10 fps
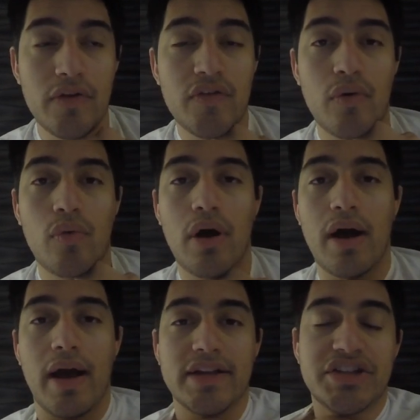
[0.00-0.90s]
So
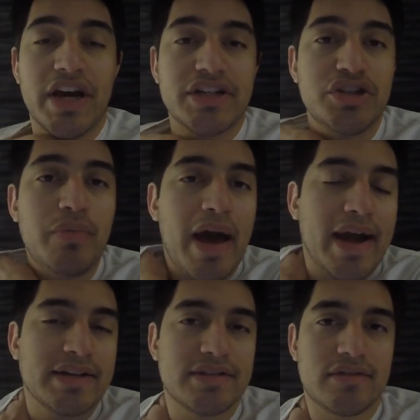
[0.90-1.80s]
I checked 2
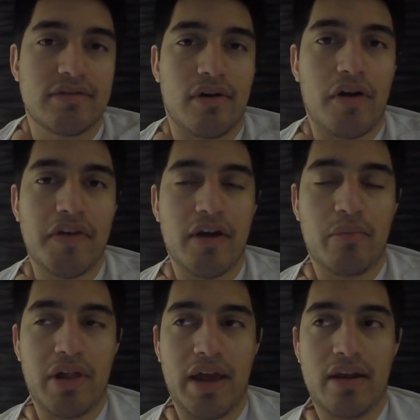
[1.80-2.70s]
bags on the
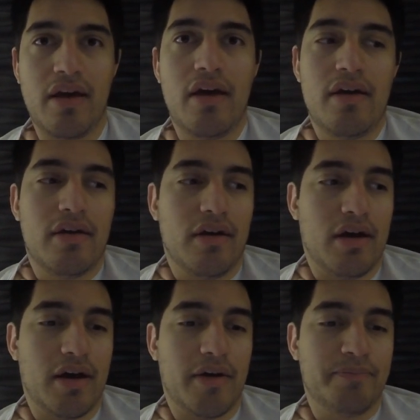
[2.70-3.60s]
airplane,
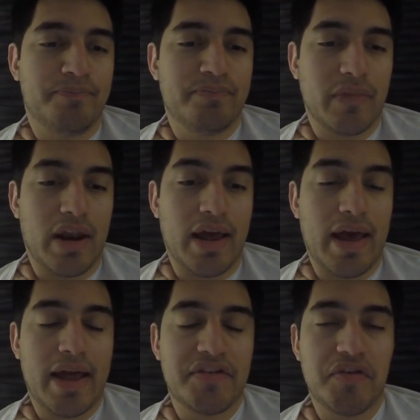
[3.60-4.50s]
and I
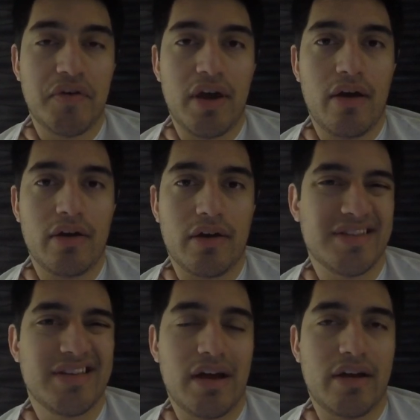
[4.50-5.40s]
had 2
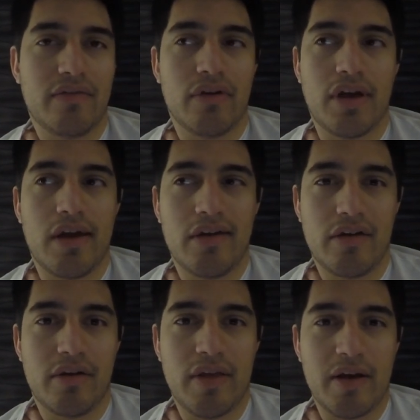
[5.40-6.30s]
carry-ons, kind of, or a
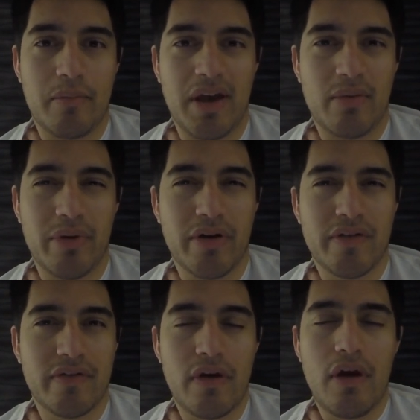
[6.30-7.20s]
carry-on in like a man
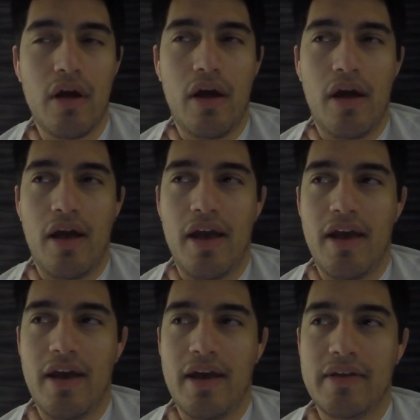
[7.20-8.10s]
purse.
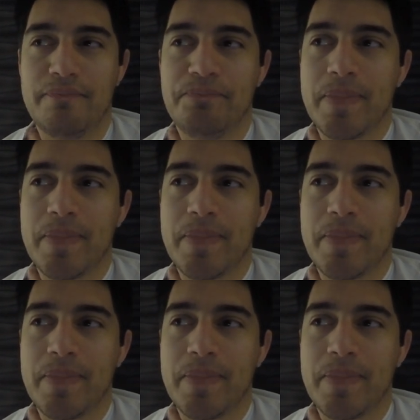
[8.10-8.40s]
And